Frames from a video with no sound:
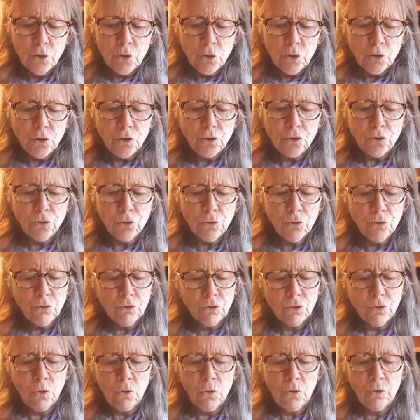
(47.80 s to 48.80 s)
"Shoe
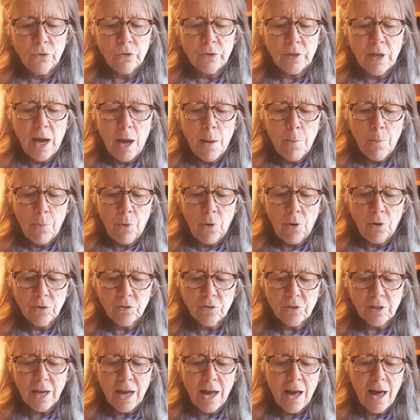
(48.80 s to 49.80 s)
soles,
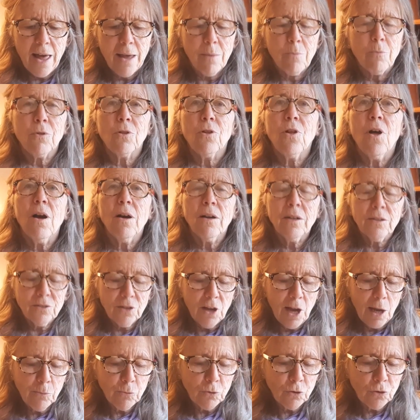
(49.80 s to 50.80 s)
Humboldt. I'm
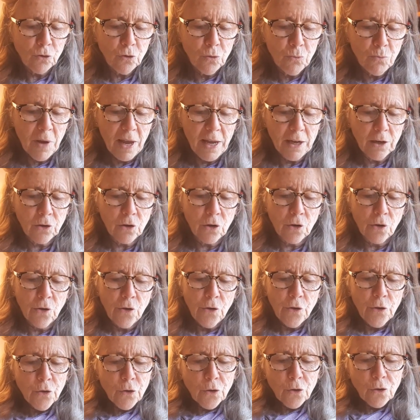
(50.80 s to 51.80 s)
long-time shoemaker.
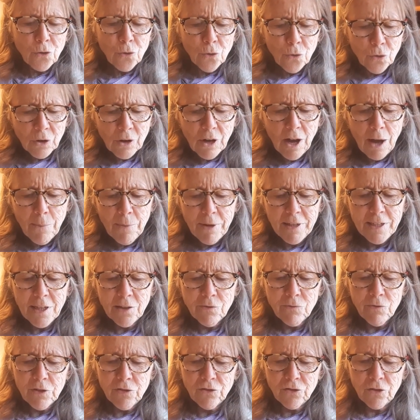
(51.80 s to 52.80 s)
You come in
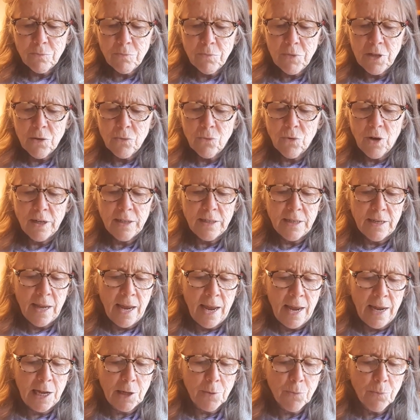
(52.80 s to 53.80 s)
and visit me one
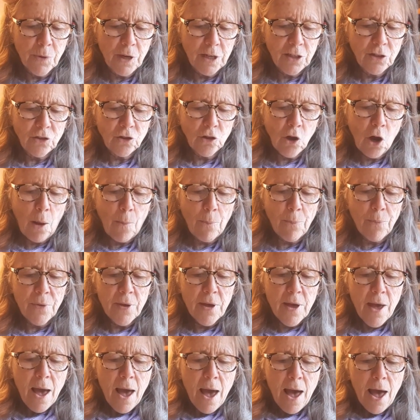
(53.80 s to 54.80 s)
day at my shop
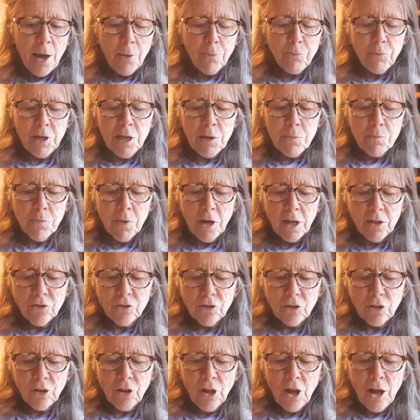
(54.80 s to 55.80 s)
and meet my
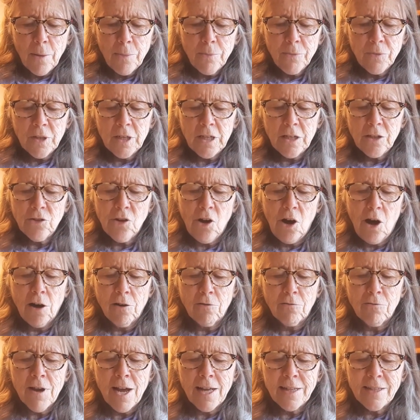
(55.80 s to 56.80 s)
lovely
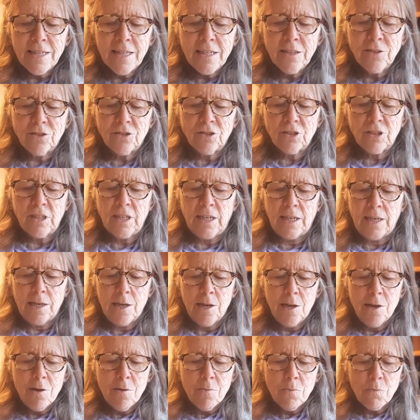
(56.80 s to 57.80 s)
dog, Radinsky.
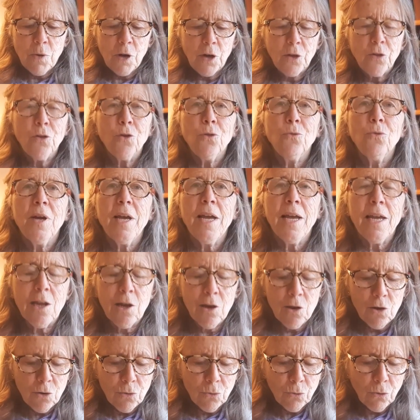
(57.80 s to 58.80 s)
By the
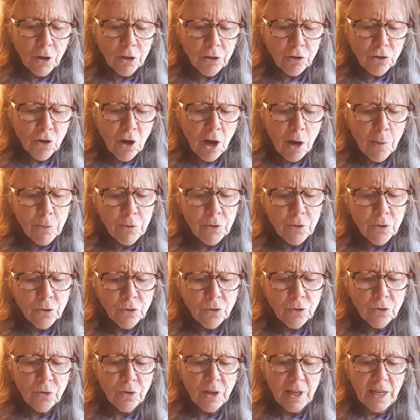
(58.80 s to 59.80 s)
way, what job are you
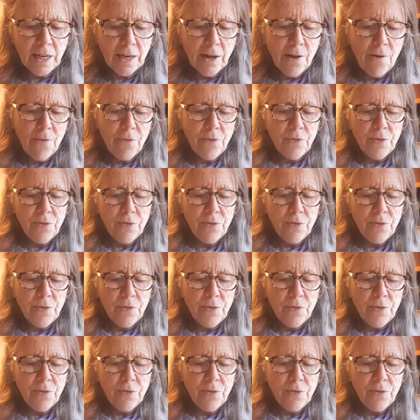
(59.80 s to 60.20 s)
doing?"